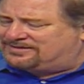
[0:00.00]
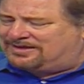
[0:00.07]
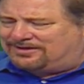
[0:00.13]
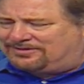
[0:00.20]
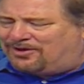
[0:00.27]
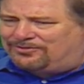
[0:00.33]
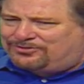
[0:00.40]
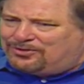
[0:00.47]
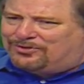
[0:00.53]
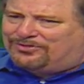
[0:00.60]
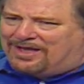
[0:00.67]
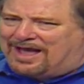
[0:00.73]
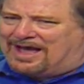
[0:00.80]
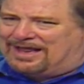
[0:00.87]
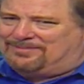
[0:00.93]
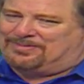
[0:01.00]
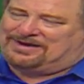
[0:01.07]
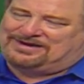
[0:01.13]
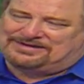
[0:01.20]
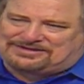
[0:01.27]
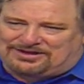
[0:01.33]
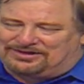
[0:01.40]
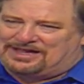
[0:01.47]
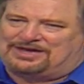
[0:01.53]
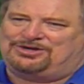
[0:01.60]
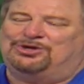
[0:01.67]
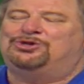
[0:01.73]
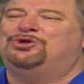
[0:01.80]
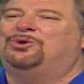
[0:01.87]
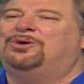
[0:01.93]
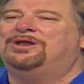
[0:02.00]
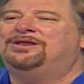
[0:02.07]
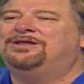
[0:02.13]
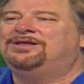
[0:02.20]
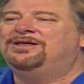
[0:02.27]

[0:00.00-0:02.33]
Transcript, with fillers: no, don't do that, but he's still letting you do it.